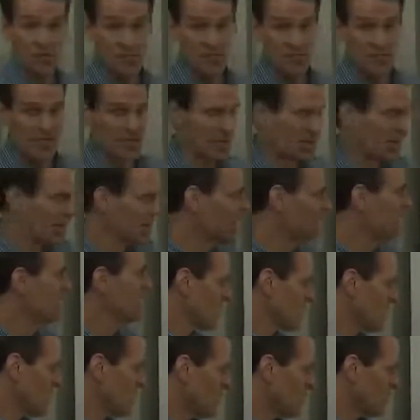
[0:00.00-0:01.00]
utility.
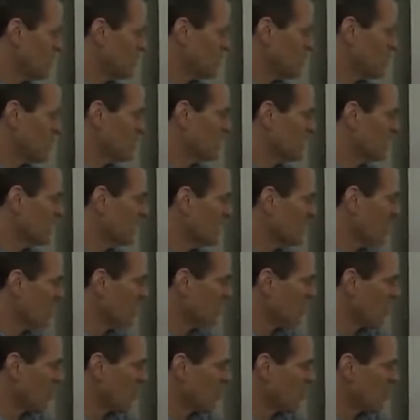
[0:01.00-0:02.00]
They always want a little
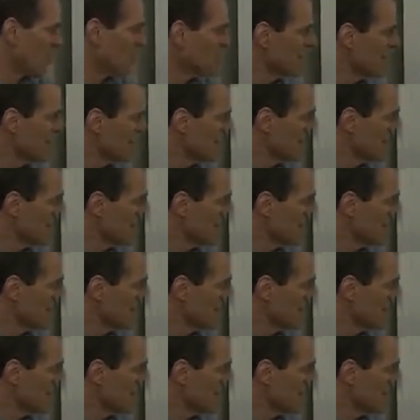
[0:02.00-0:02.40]
bit more.